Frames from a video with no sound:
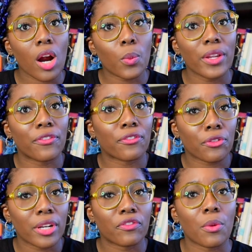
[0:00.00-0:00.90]
are we
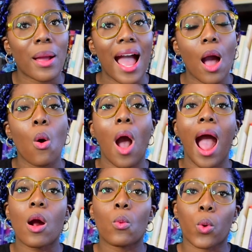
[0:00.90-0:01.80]
free from how
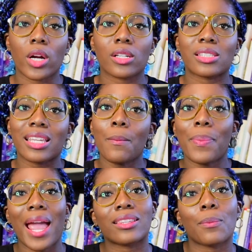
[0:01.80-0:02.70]
our words
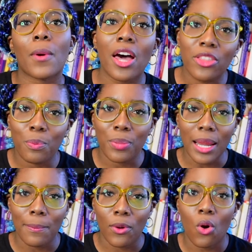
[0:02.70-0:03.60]
impact the other
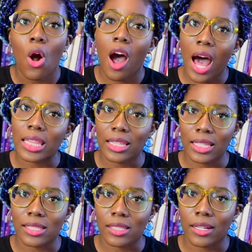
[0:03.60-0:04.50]
people on the
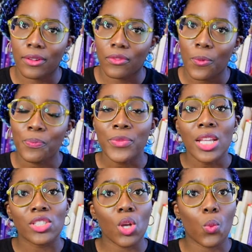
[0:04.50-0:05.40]
listserv.
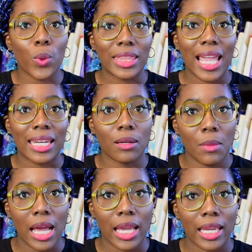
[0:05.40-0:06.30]
So, with that in
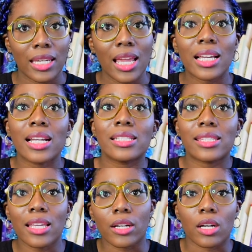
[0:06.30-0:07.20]
mind,
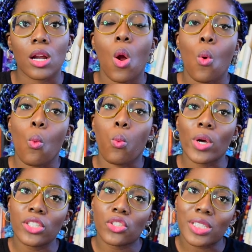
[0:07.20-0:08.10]
consider
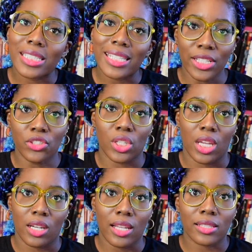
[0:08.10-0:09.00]
what is your
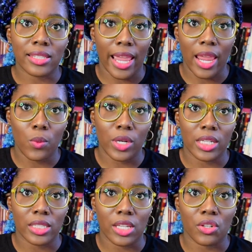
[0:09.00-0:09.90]
intention in saying what
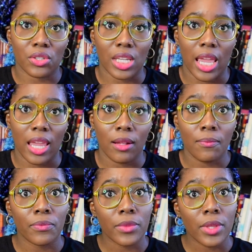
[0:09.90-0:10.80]
it is that you're saying?